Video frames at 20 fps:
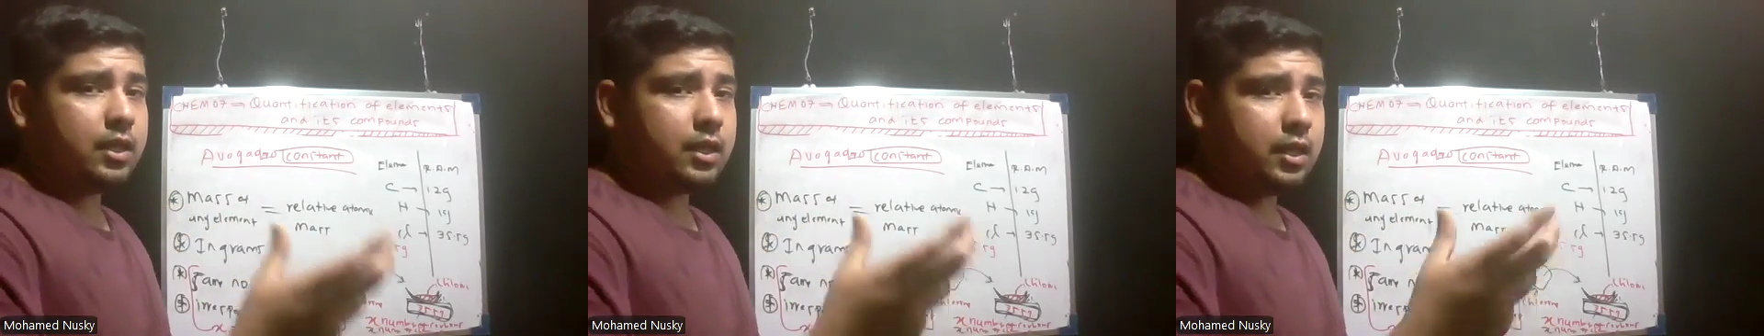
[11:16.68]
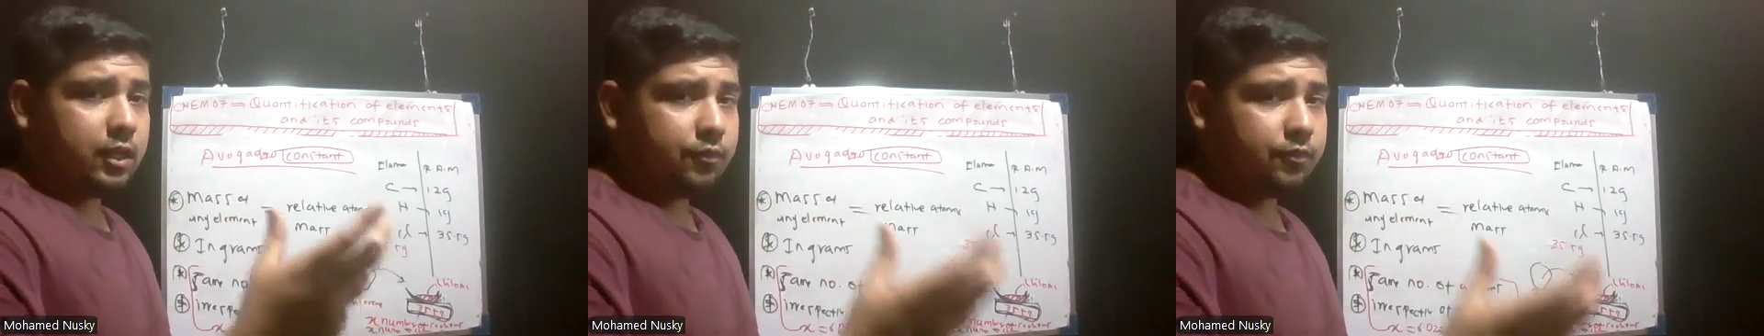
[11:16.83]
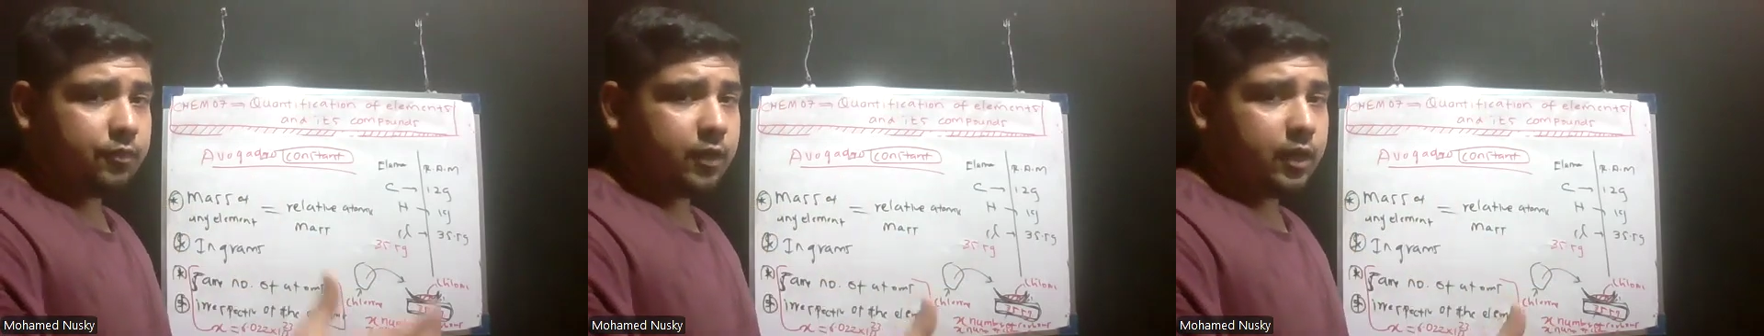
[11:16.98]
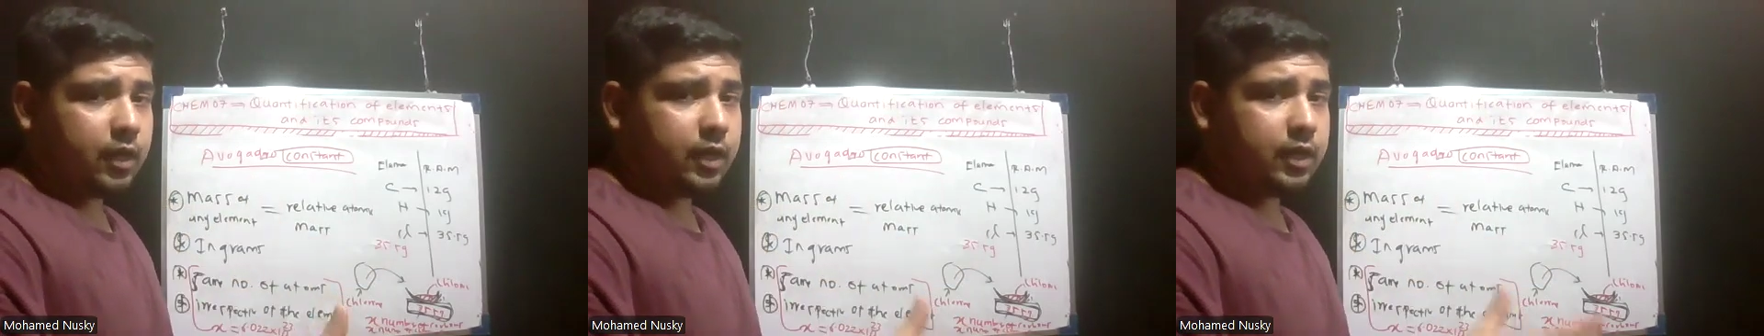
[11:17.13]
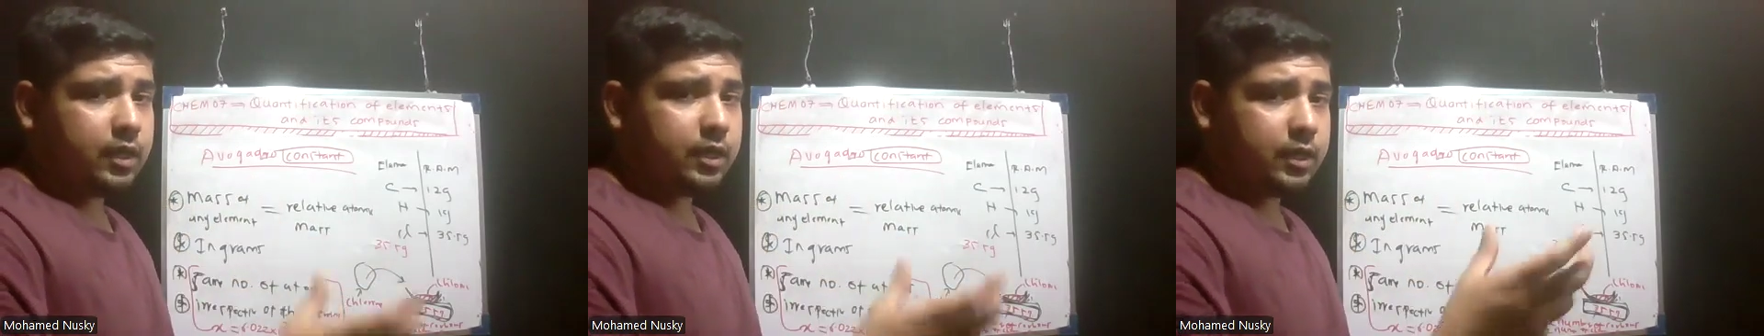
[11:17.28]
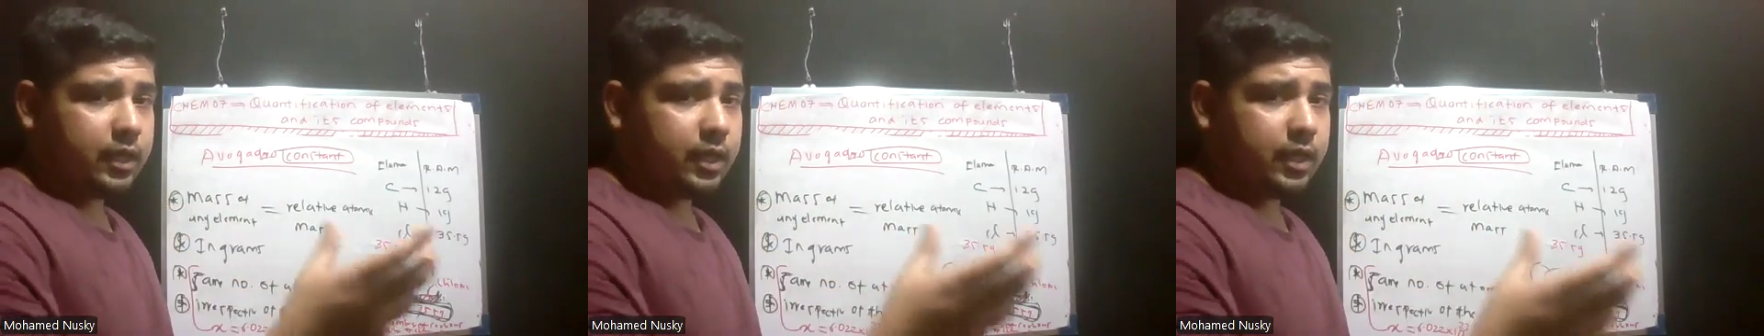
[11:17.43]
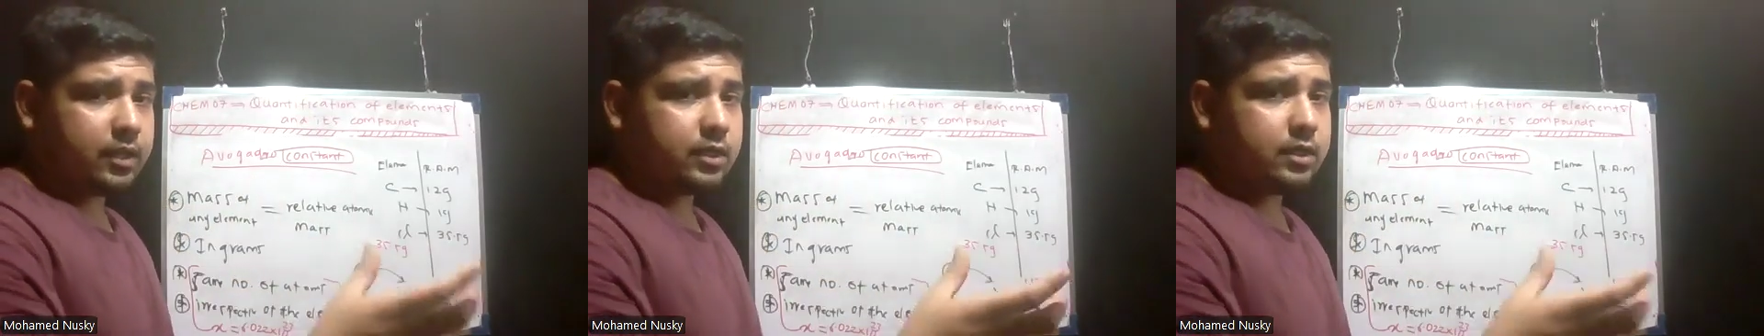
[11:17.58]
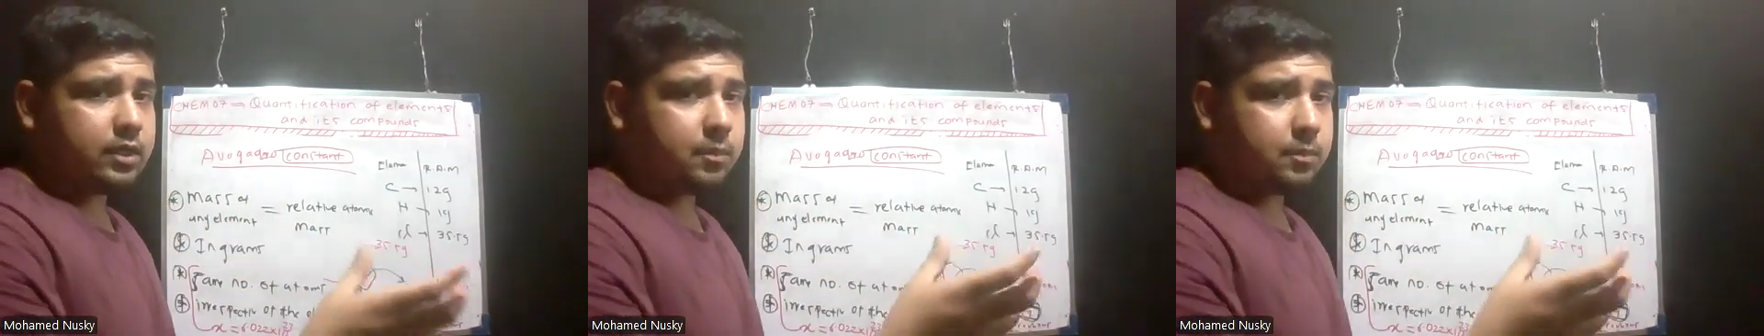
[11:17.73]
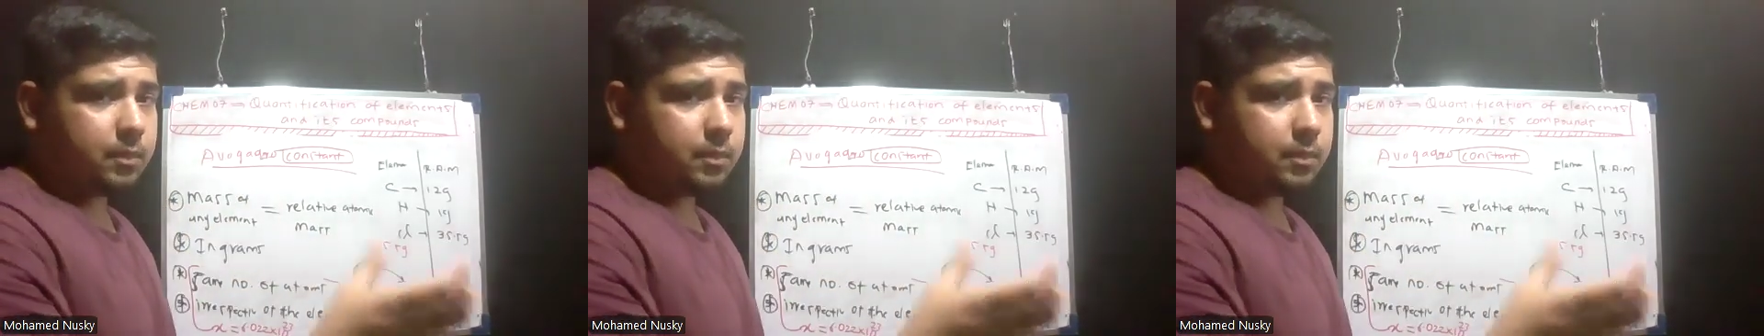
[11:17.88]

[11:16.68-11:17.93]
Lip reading: if I take the